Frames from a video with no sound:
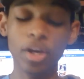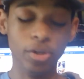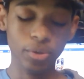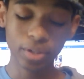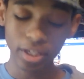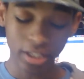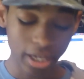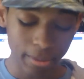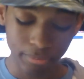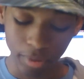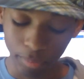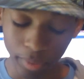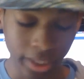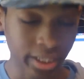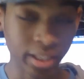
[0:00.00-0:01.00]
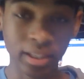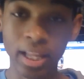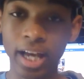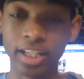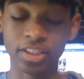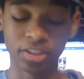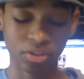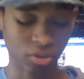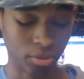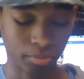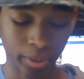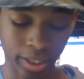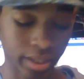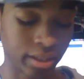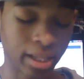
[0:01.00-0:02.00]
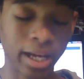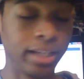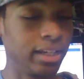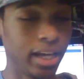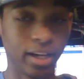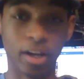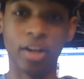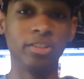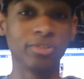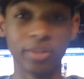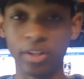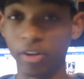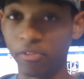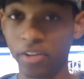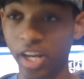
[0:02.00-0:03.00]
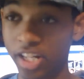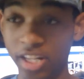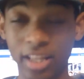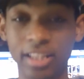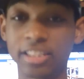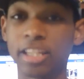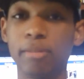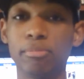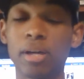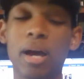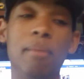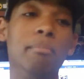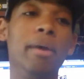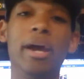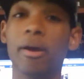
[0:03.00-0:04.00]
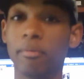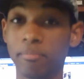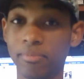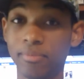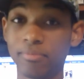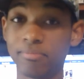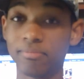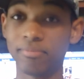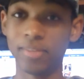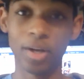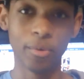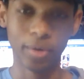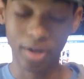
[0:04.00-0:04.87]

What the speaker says: You can keep the blinking light, just do the blinking light and the on-screen notification at the same time. Bam. There we